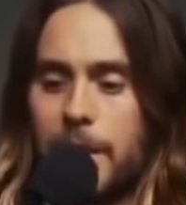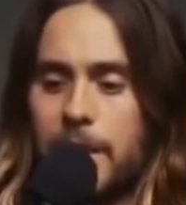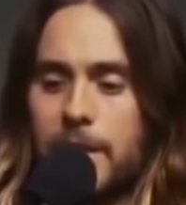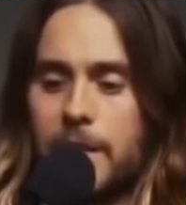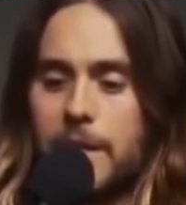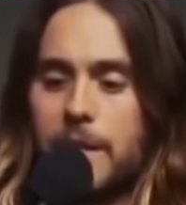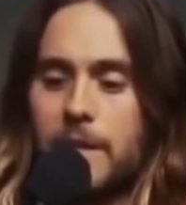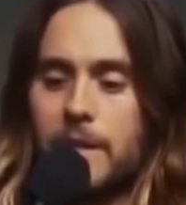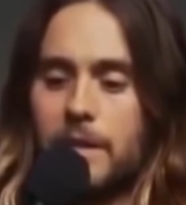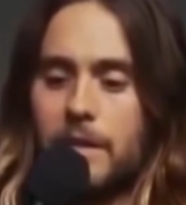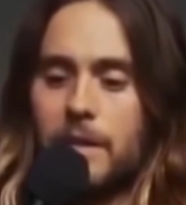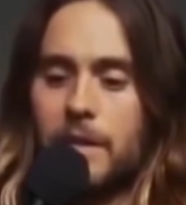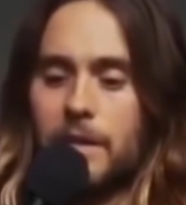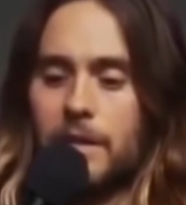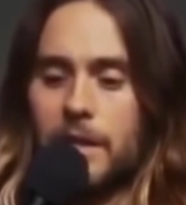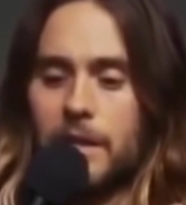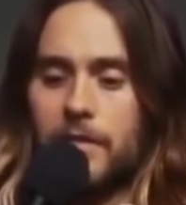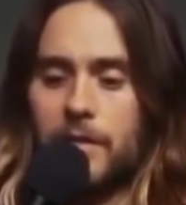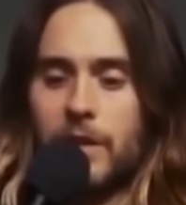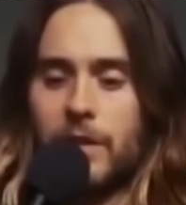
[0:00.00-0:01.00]
making
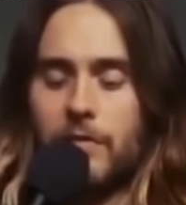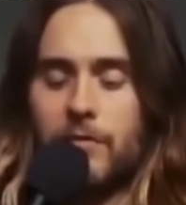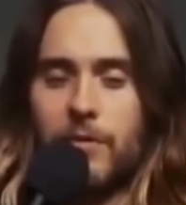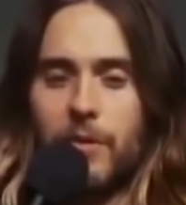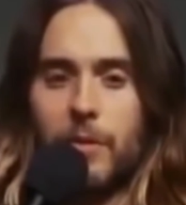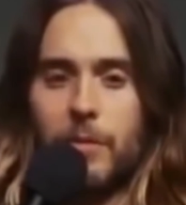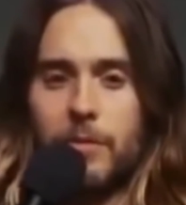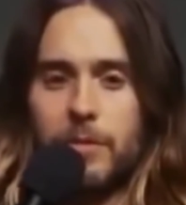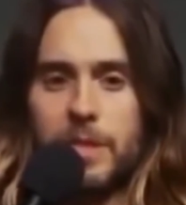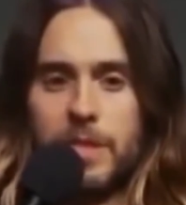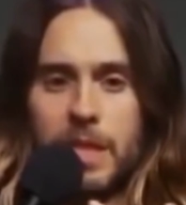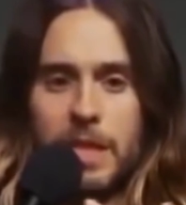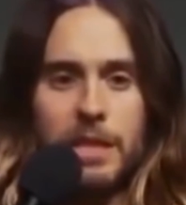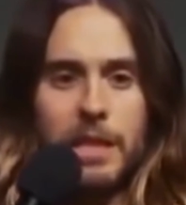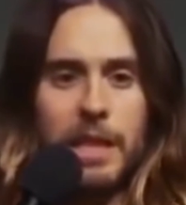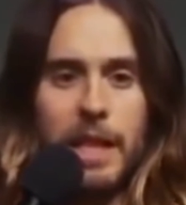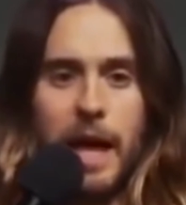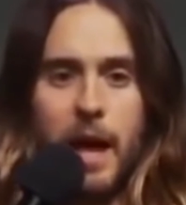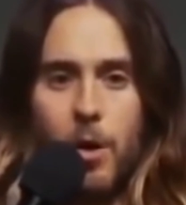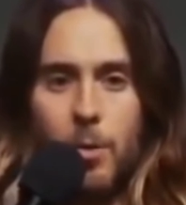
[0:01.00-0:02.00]
a living from
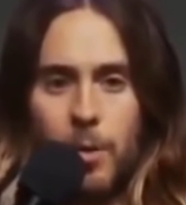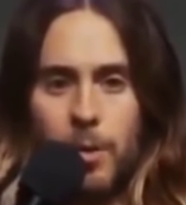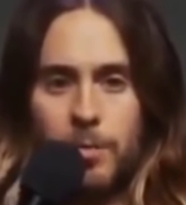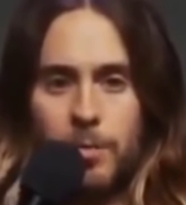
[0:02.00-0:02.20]
selling